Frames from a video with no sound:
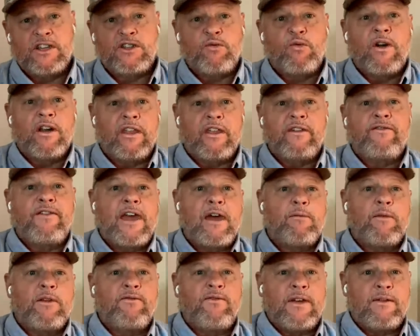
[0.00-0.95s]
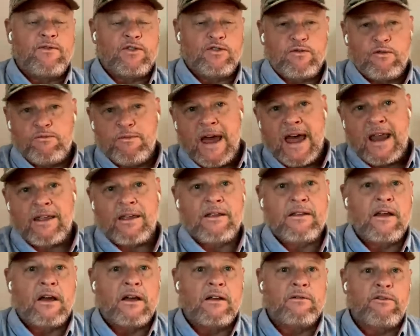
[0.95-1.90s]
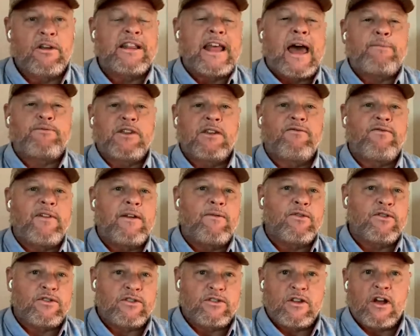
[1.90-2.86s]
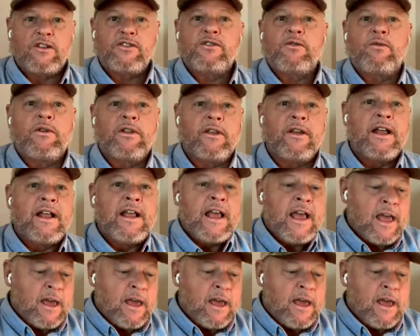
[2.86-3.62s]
It's one of the famine fevers. Rheumatic, uh, relapsing fevers is also one of the.